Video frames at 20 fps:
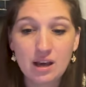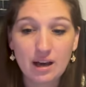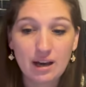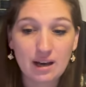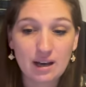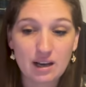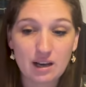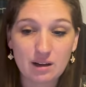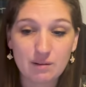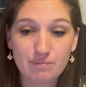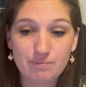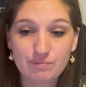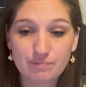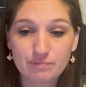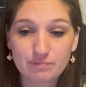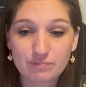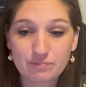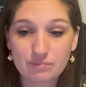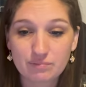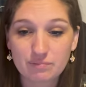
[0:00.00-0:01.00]
Um,
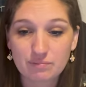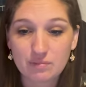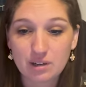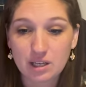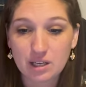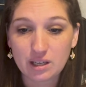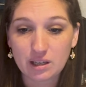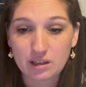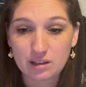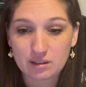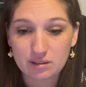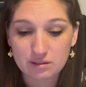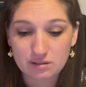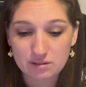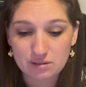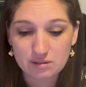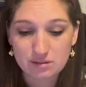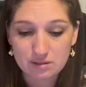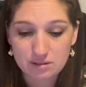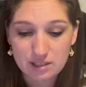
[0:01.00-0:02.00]
my uh,
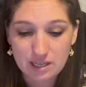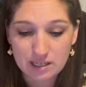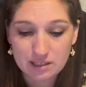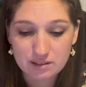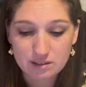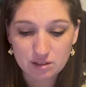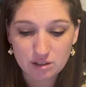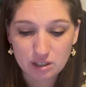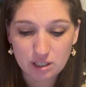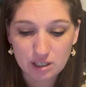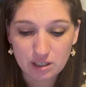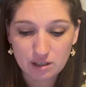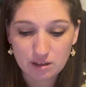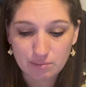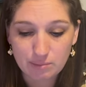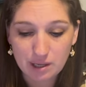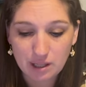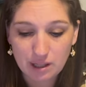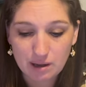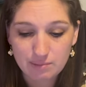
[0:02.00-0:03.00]
texts are on
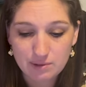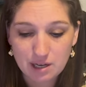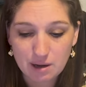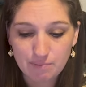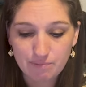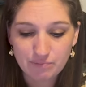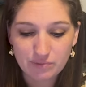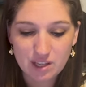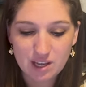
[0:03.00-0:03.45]
on my laptop.